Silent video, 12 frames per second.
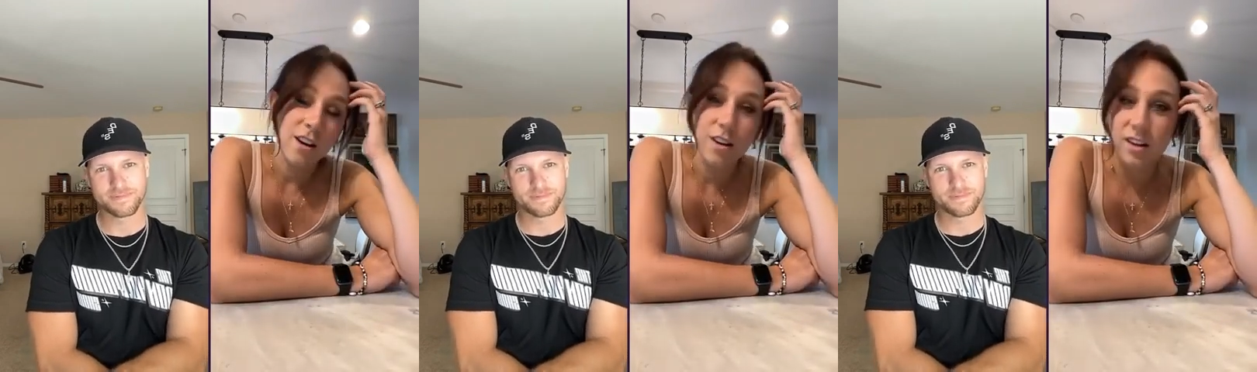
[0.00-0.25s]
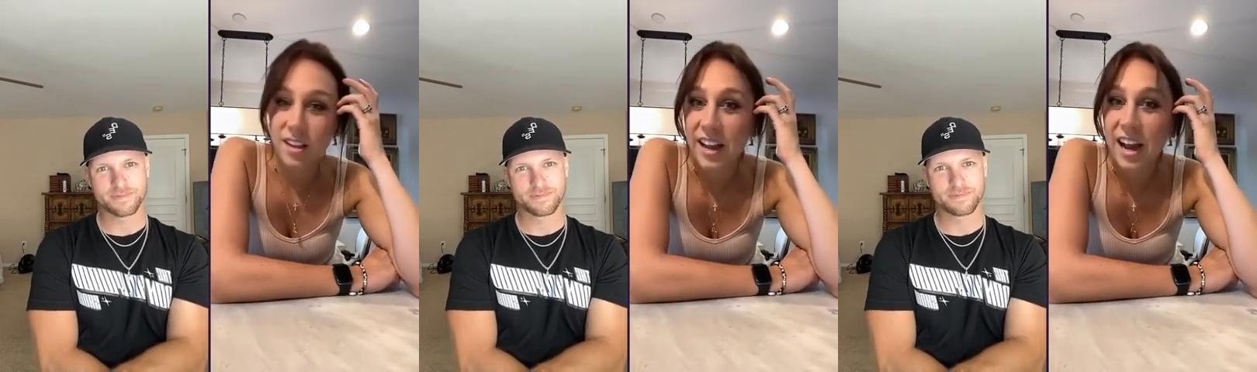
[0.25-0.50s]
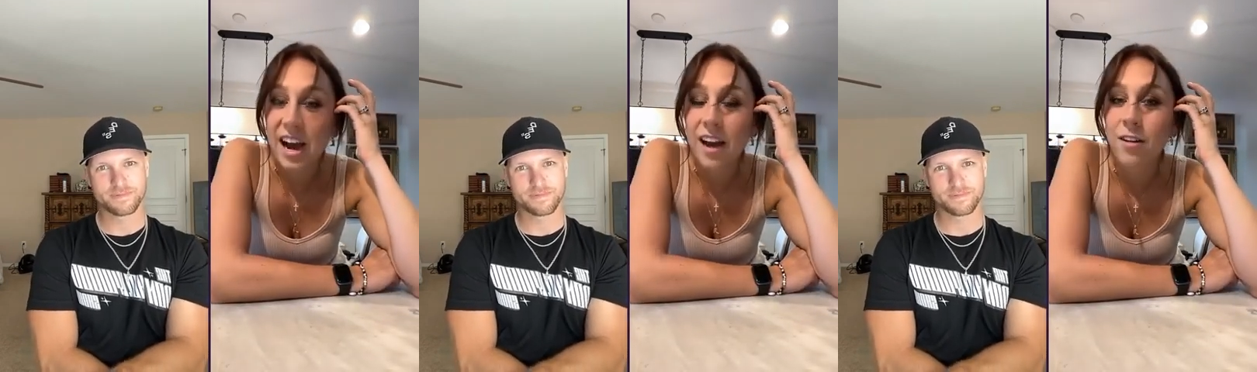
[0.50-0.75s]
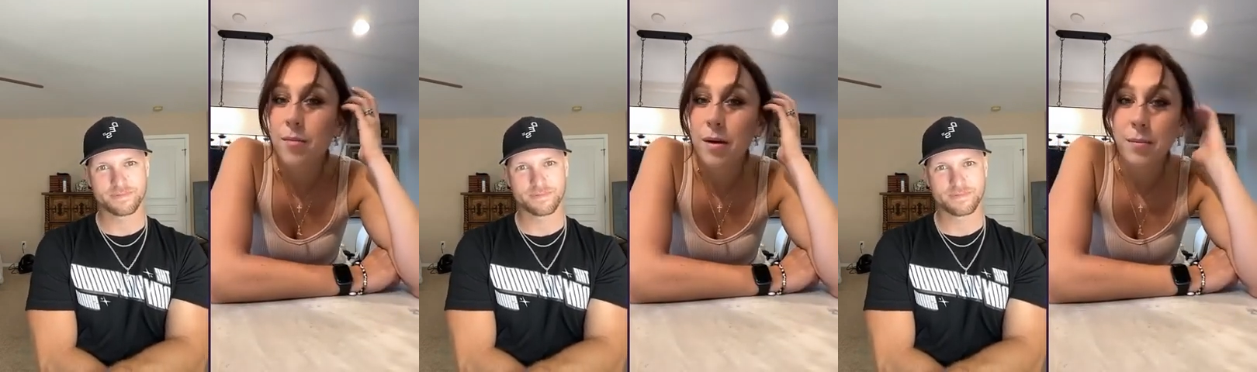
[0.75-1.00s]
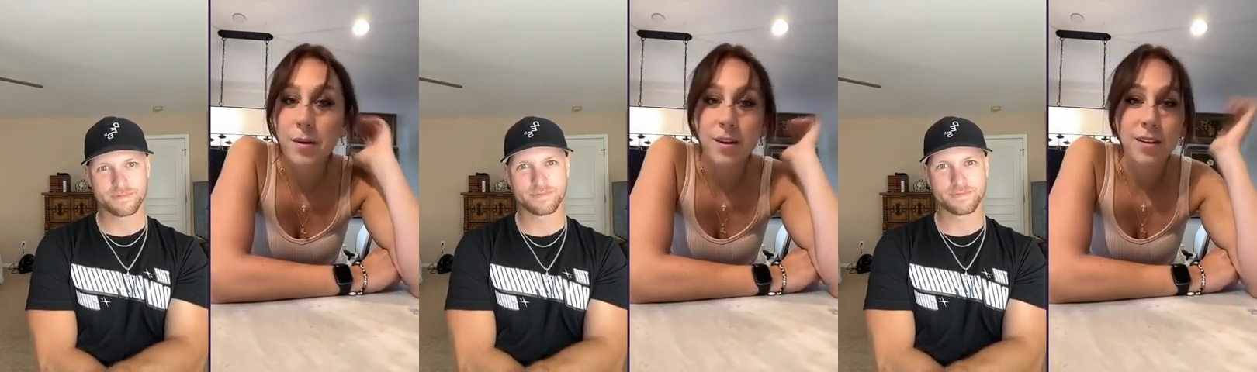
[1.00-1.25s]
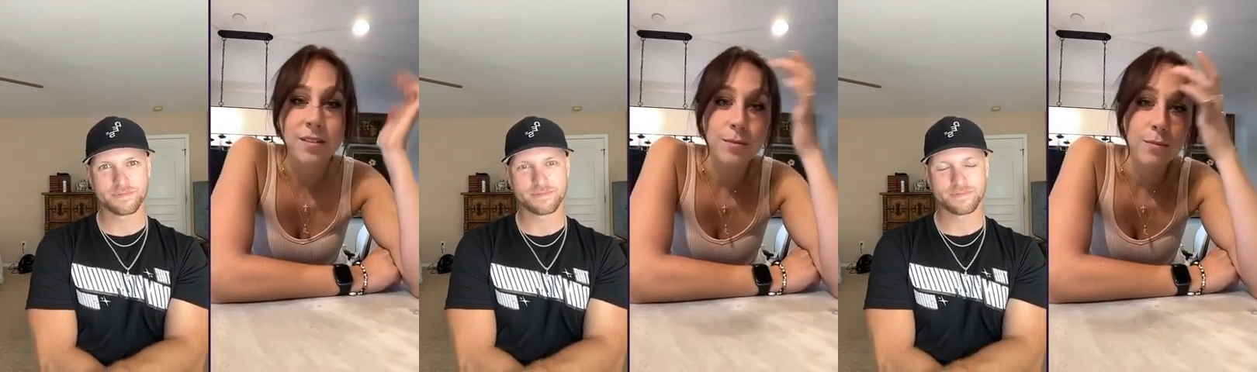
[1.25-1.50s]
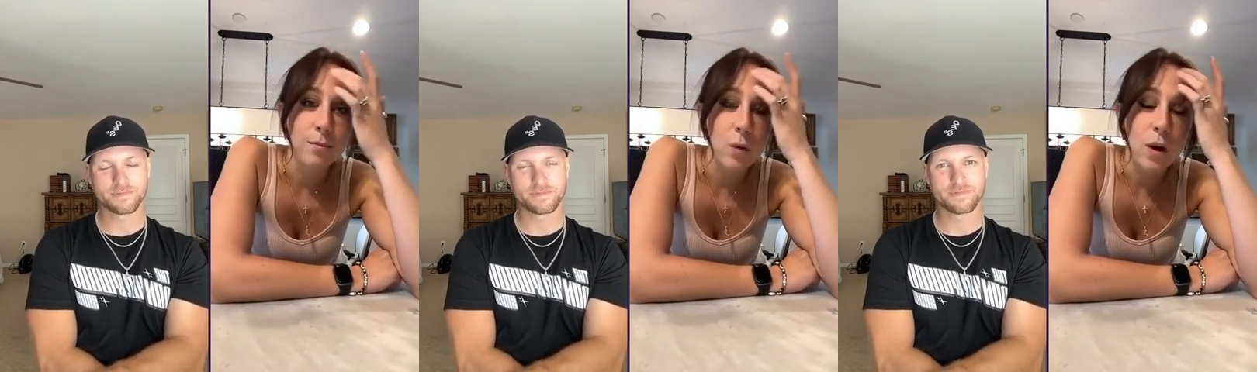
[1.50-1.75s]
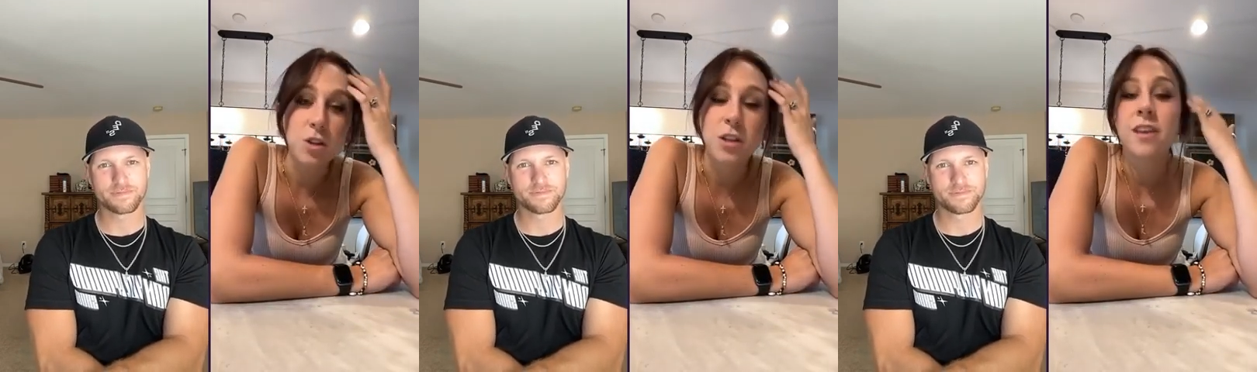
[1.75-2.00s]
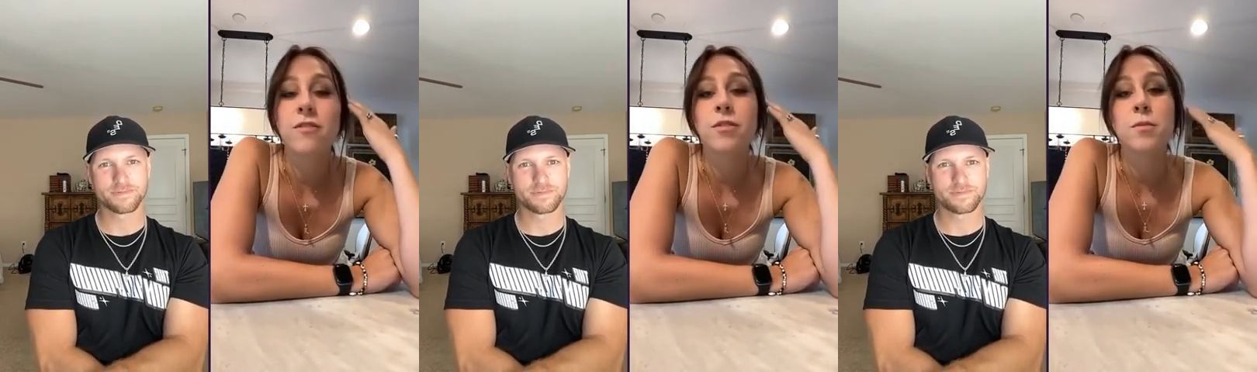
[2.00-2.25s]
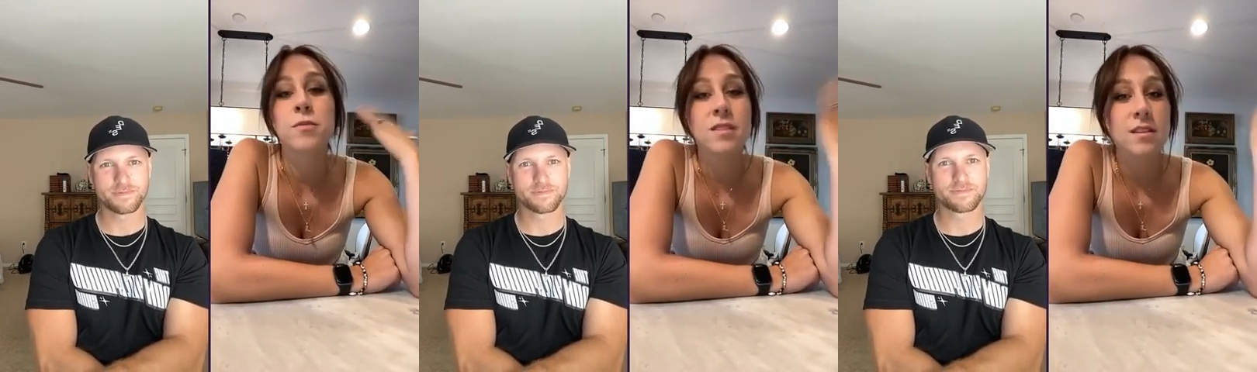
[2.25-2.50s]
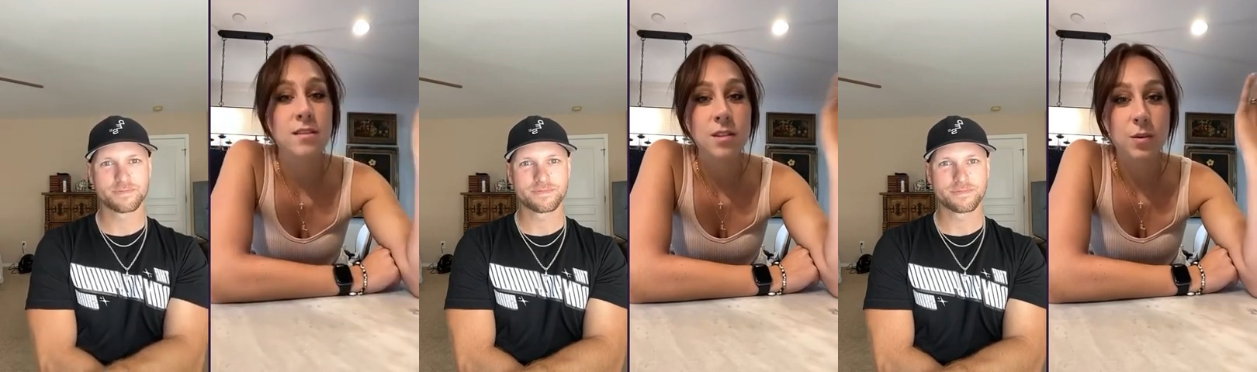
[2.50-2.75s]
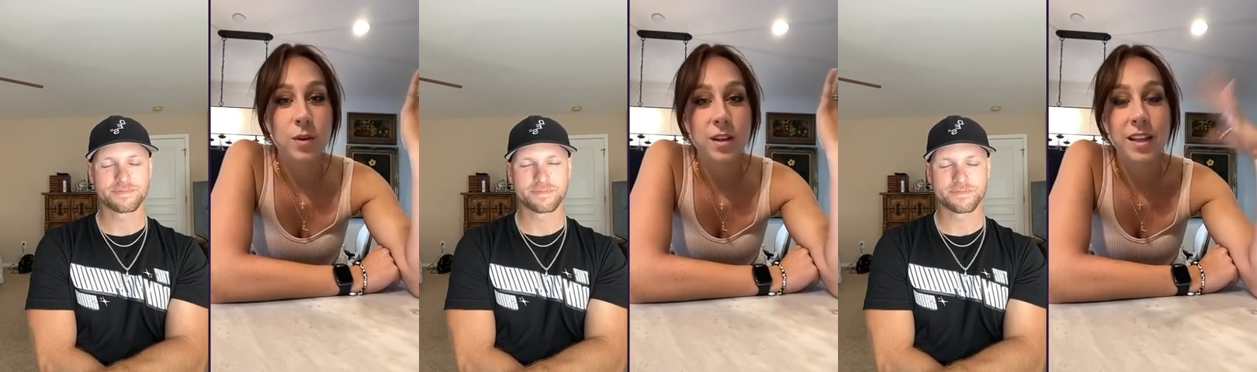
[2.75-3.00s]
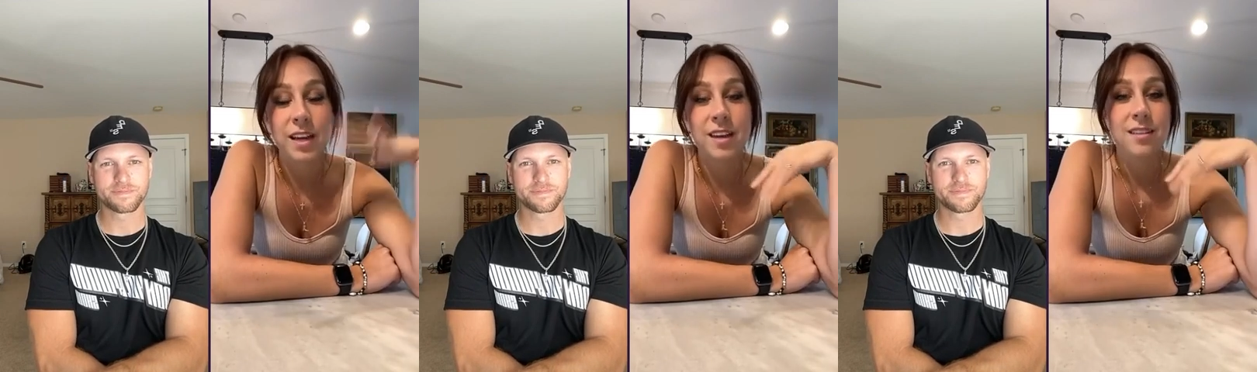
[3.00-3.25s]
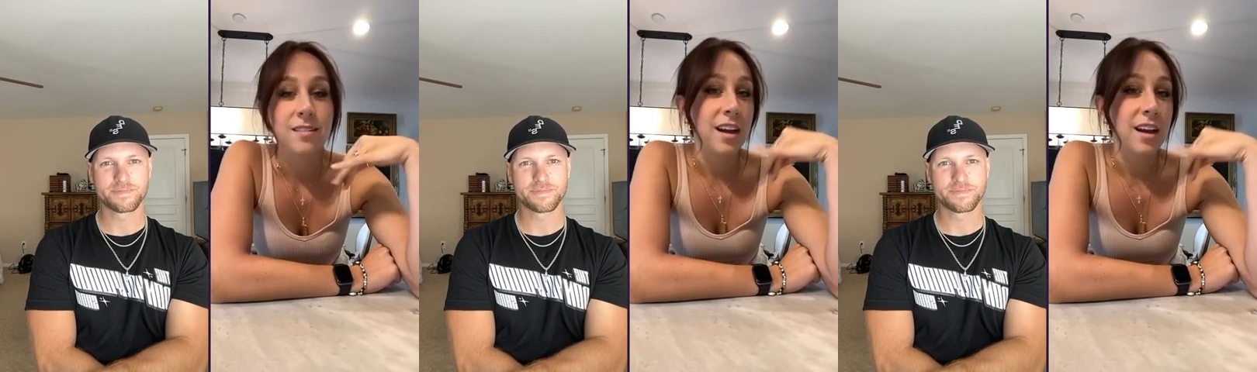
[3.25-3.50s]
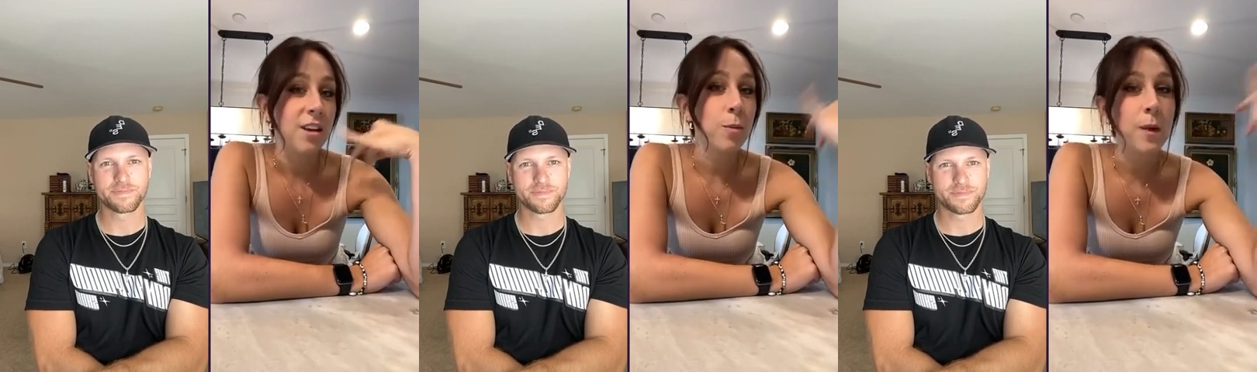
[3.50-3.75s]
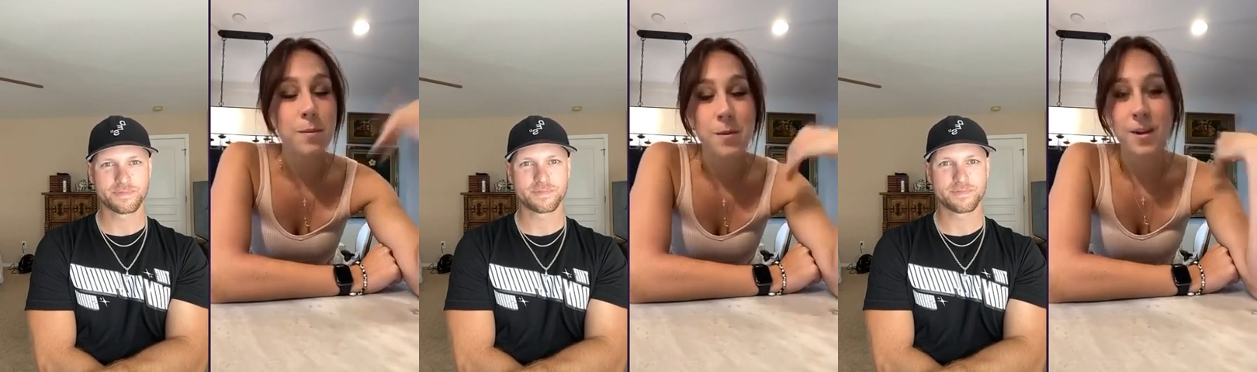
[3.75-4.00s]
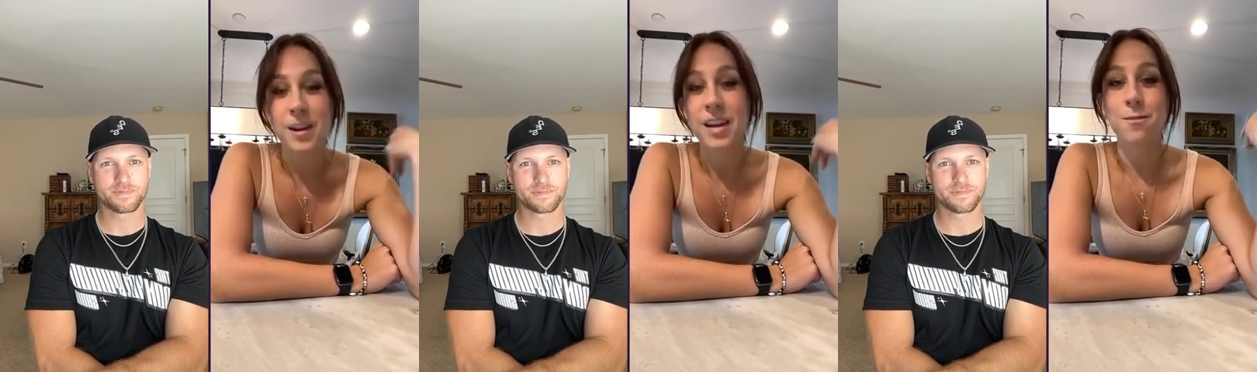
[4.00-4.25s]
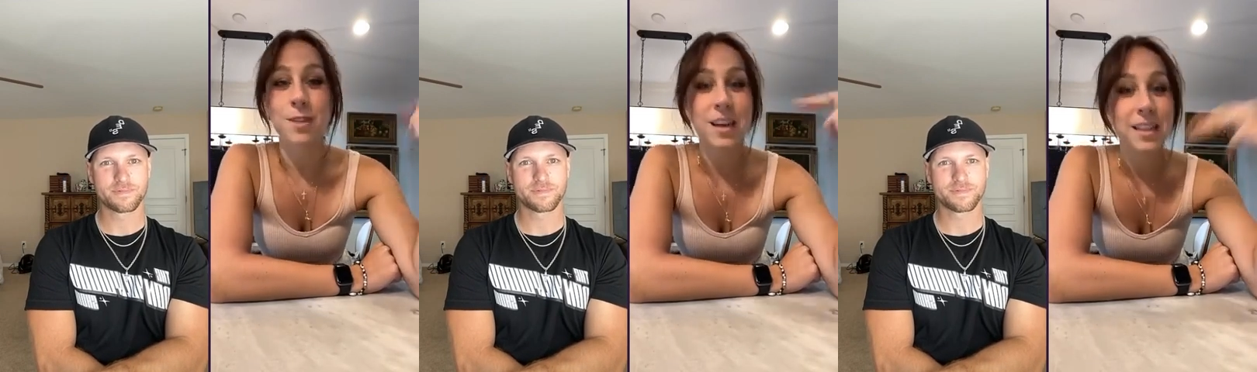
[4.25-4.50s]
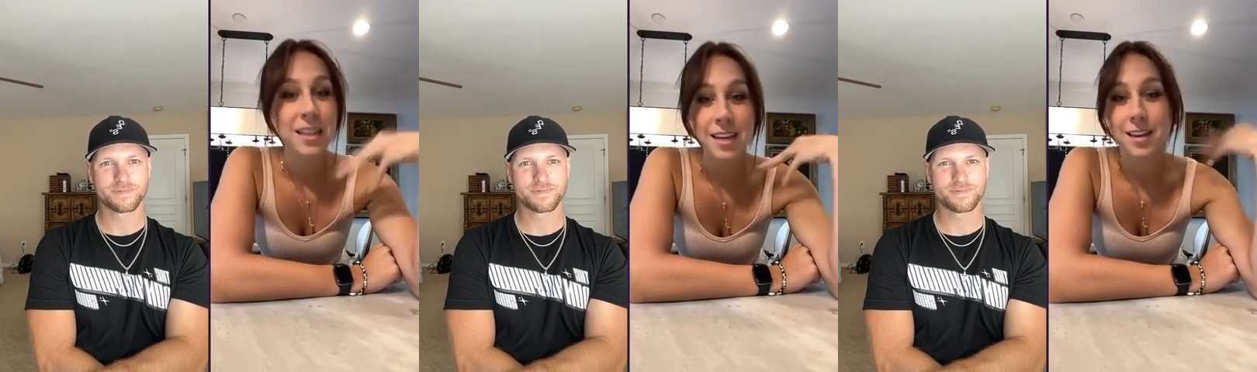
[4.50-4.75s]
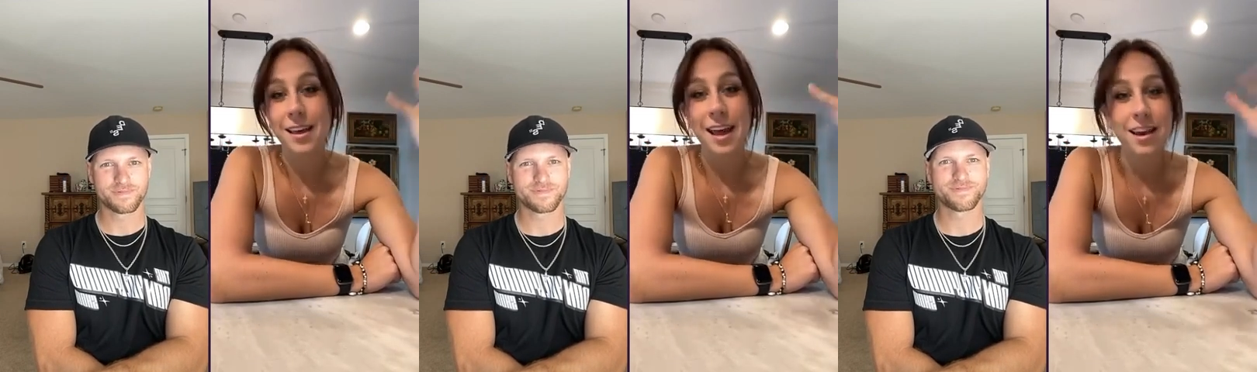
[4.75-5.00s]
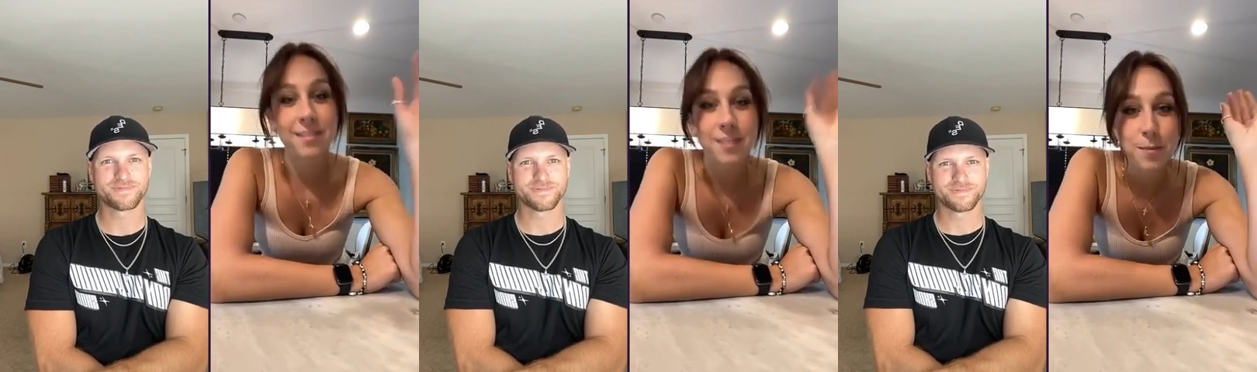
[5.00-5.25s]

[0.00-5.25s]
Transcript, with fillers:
Speaker 1: like I remember watching it from season one, like Danielle Bradbery and RaeLynn and Cassadee Pope.